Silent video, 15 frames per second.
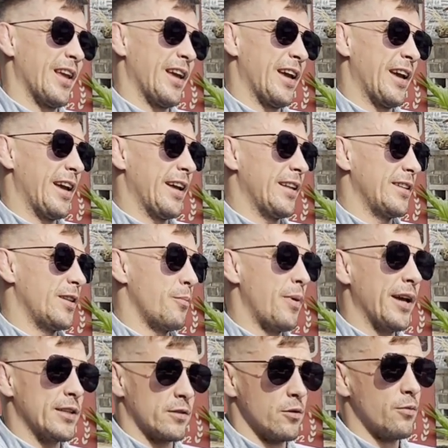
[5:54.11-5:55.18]
And the
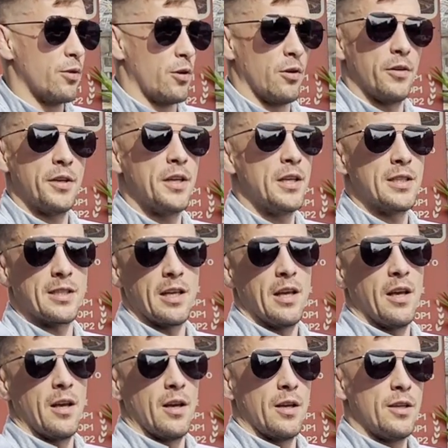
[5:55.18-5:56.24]
best loophole is
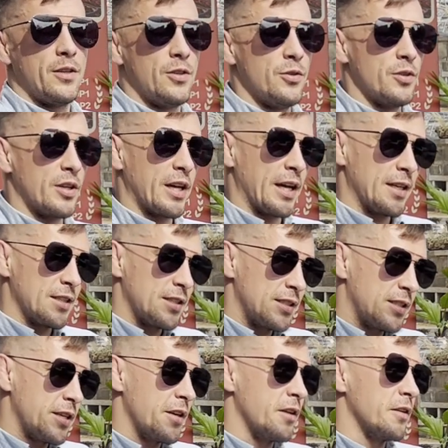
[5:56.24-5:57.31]
you can
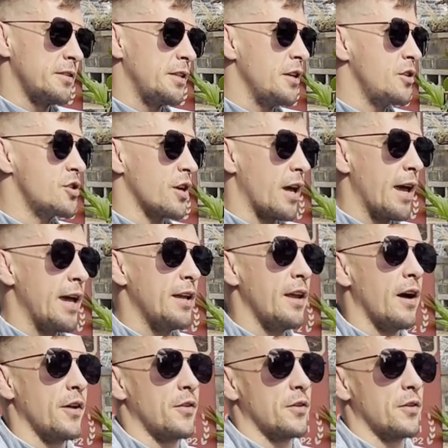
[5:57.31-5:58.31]
still teach any other